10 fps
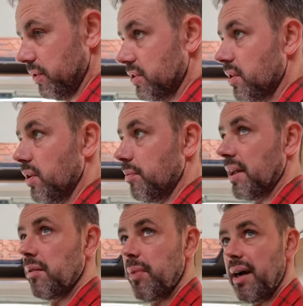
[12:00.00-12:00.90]
opened the solar
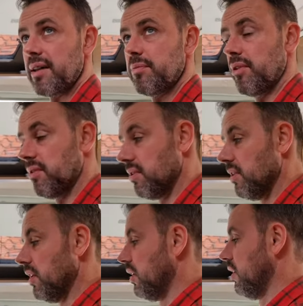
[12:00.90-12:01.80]
panel packs, but
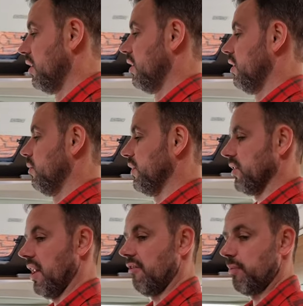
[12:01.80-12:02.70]

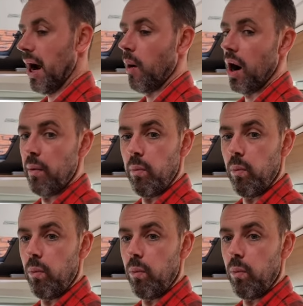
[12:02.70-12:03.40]
we shall have power.